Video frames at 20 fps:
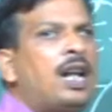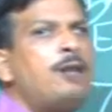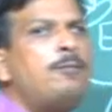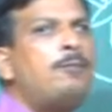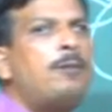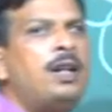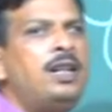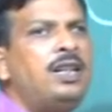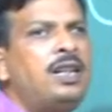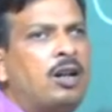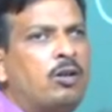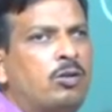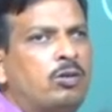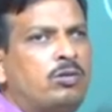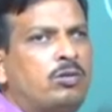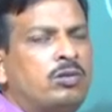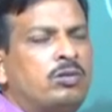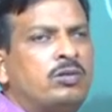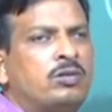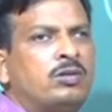I find
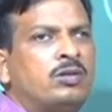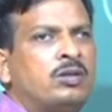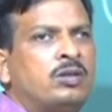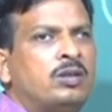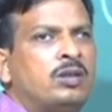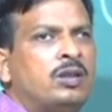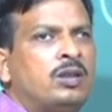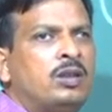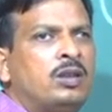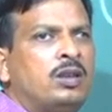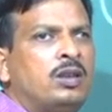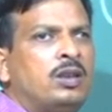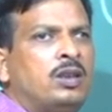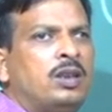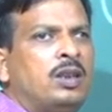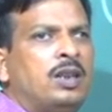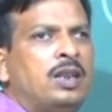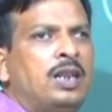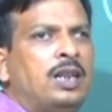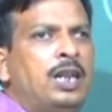out
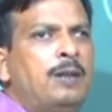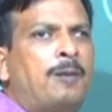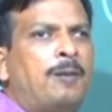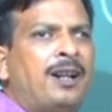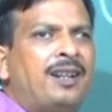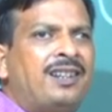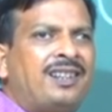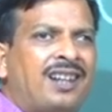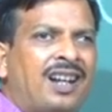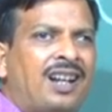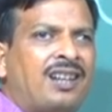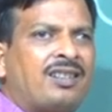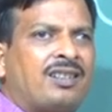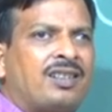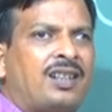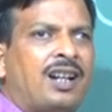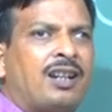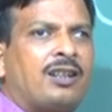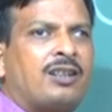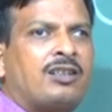if I test
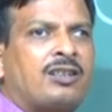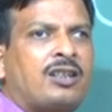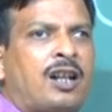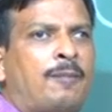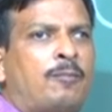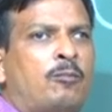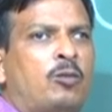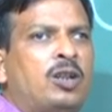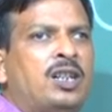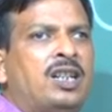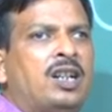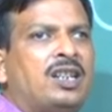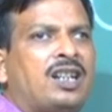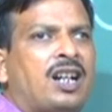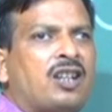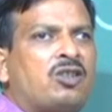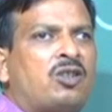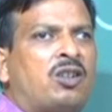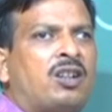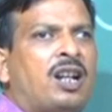that somebody
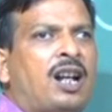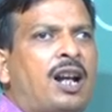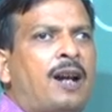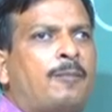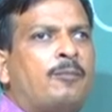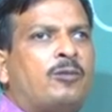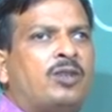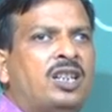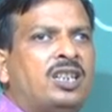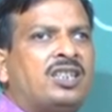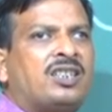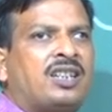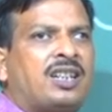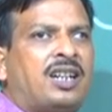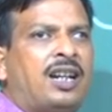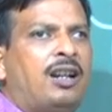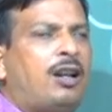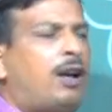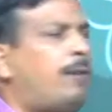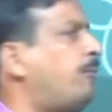does not have this
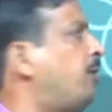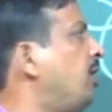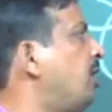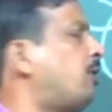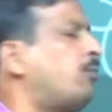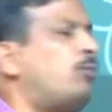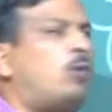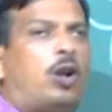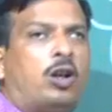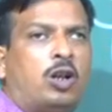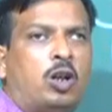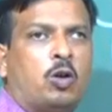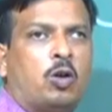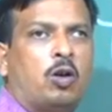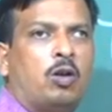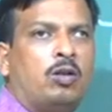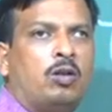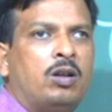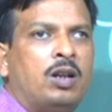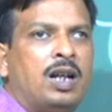skill of this
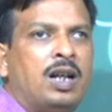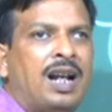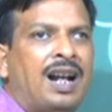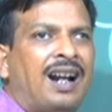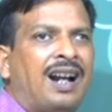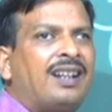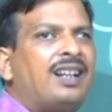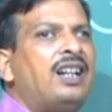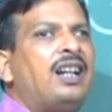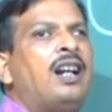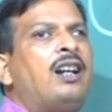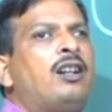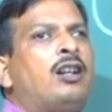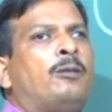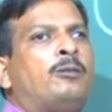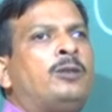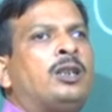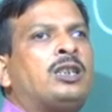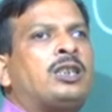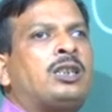module, at the end
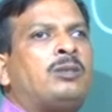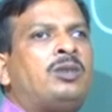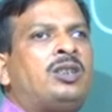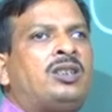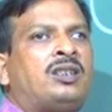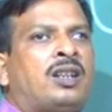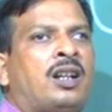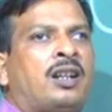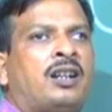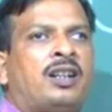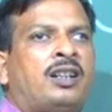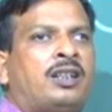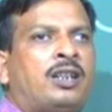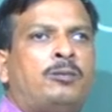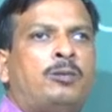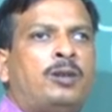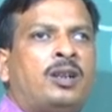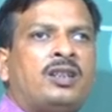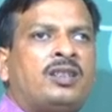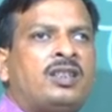of the semester
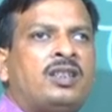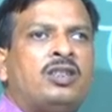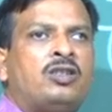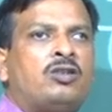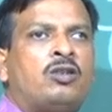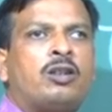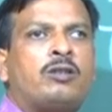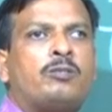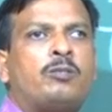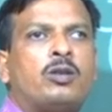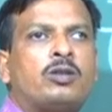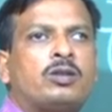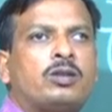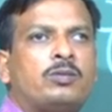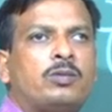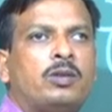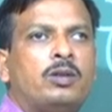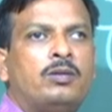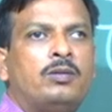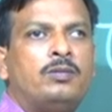rectification is not
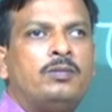possible.